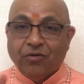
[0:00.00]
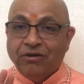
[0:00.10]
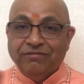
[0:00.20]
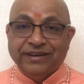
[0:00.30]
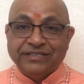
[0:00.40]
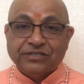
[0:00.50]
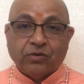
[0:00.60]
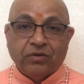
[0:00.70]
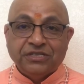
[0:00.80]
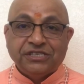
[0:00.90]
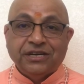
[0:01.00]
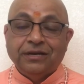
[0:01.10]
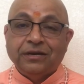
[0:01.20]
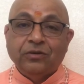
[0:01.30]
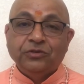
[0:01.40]
always constant,
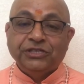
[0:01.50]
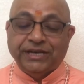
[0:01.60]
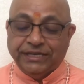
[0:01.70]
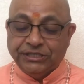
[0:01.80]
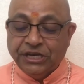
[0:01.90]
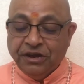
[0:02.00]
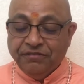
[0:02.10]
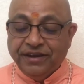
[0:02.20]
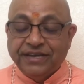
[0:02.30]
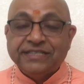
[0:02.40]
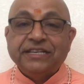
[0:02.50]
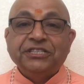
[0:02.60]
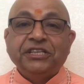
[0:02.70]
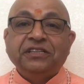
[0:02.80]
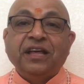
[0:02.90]
no change, whereas the
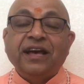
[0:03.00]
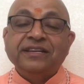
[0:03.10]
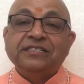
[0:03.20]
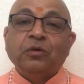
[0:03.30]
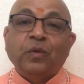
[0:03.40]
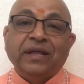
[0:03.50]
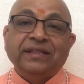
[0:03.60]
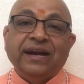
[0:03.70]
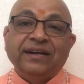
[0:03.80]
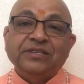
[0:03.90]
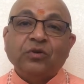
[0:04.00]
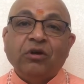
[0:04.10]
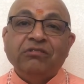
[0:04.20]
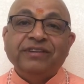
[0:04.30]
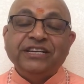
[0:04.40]
chitta is the one that is
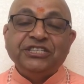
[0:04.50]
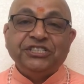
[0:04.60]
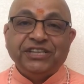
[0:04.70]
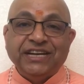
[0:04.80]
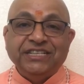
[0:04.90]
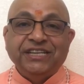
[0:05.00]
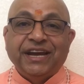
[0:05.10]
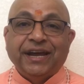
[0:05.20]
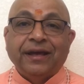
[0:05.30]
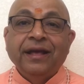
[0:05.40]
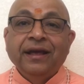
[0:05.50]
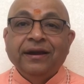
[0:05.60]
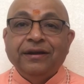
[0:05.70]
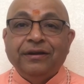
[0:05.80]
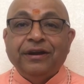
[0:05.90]
always changing,
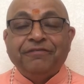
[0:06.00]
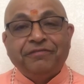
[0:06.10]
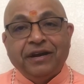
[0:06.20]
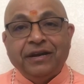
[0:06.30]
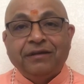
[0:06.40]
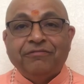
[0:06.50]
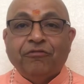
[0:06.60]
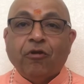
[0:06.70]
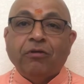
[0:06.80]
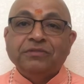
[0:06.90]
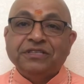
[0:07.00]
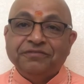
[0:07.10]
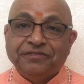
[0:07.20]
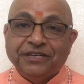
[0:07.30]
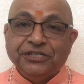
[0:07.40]
different forms,
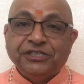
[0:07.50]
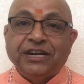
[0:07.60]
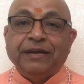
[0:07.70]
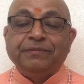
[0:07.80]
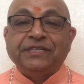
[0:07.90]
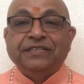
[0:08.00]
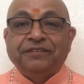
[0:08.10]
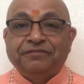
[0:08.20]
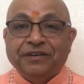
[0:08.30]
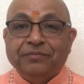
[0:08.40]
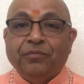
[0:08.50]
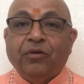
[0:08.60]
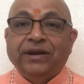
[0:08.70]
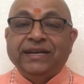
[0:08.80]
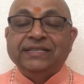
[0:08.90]
different shapes and different
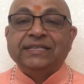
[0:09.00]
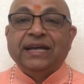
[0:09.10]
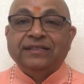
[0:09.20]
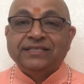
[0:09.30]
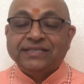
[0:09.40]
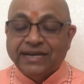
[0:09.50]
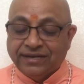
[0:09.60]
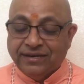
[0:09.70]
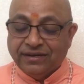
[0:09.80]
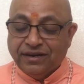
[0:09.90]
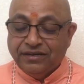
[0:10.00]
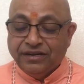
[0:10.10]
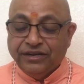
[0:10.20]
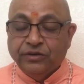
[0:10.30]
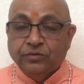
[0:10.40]
bodies, and the cycle
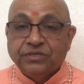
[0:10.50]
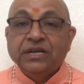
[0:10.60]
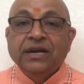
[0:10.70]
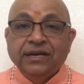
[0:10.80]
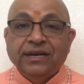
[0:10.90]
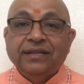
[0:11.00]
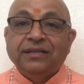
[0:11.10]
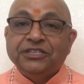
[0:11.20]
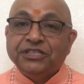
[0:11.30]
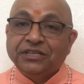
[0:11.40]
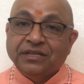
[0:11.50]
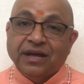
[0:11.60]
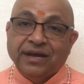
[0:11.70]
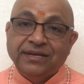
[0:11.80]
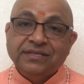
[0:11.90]
continues till the chitta
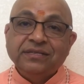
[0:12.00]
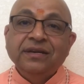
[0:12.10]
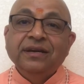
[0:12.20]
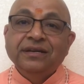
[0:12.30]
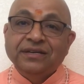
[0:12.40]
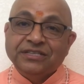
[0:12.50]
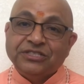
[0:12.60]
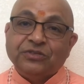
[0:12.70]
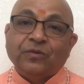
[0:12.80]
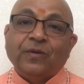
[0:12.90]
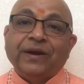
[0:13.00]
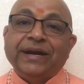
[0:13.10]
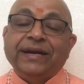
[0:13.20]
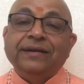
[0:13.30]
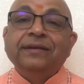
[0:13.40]
is destroyed